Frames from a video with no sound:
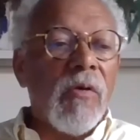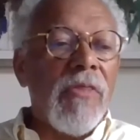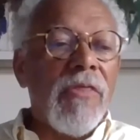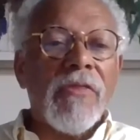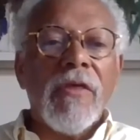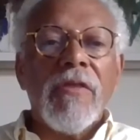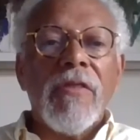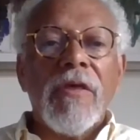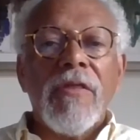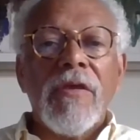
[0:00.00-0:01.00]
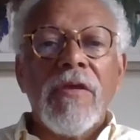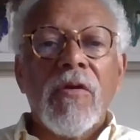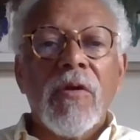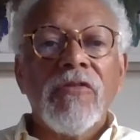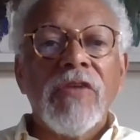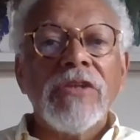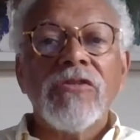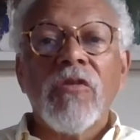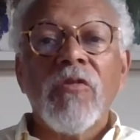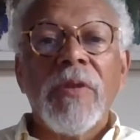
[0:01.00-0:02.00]
think the
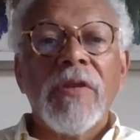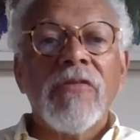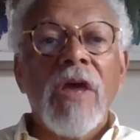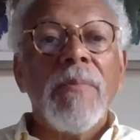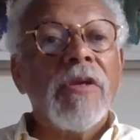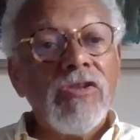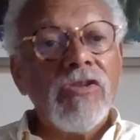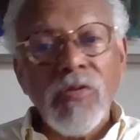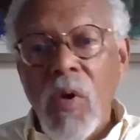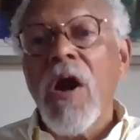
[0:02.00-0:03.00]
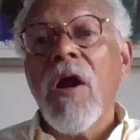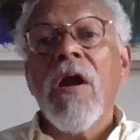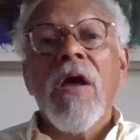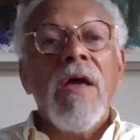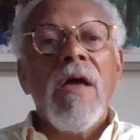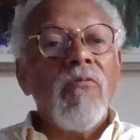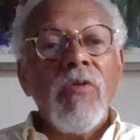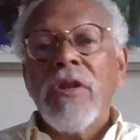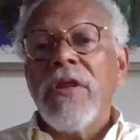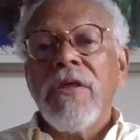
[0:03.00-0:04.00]
organization's always been excited because you are
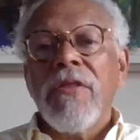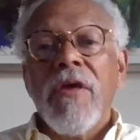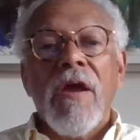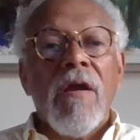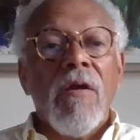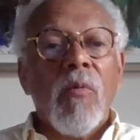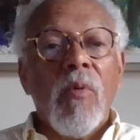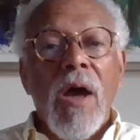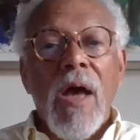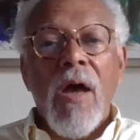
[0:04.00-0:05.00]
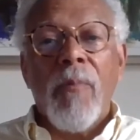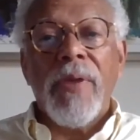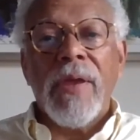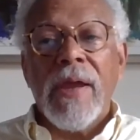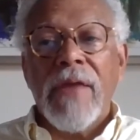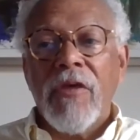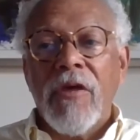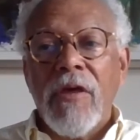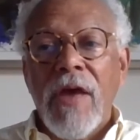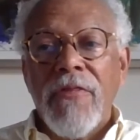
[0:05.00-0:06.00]
really there helping at
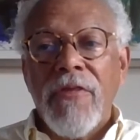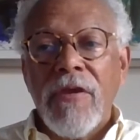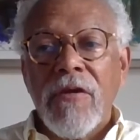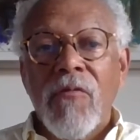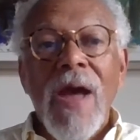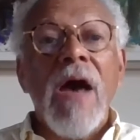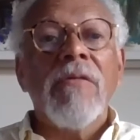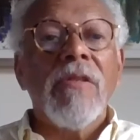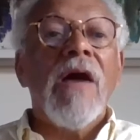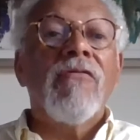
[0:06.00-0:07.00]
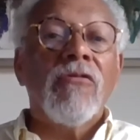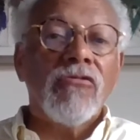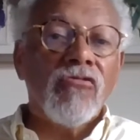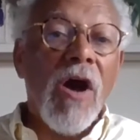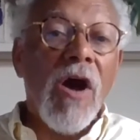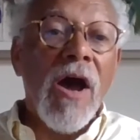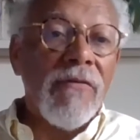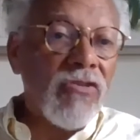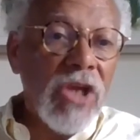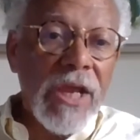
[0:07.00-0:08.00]
the ground level drive
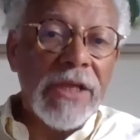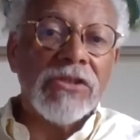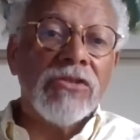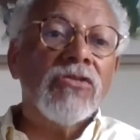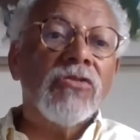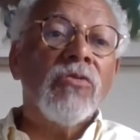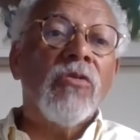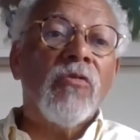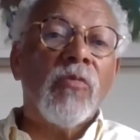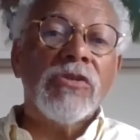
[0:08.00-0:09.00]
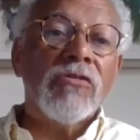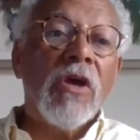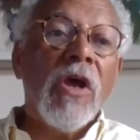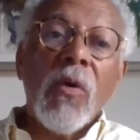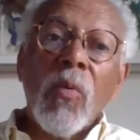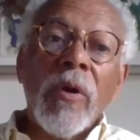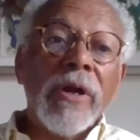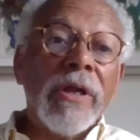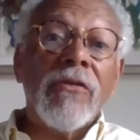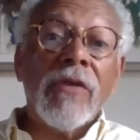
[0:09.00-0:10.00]
change in schools, which is where
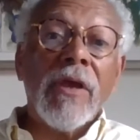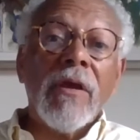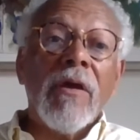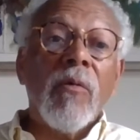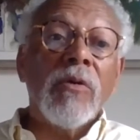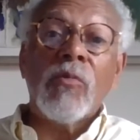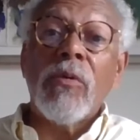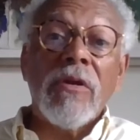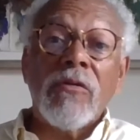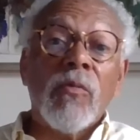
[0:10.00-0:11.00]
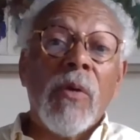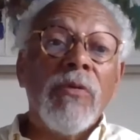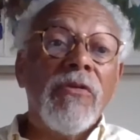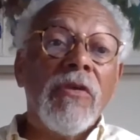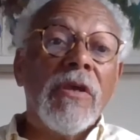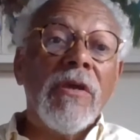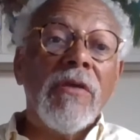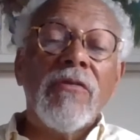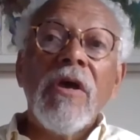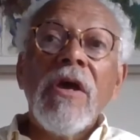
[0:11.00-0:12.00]
kids get, it's where we see kids.
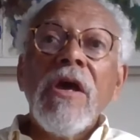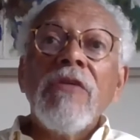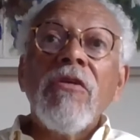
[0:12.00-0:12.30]
So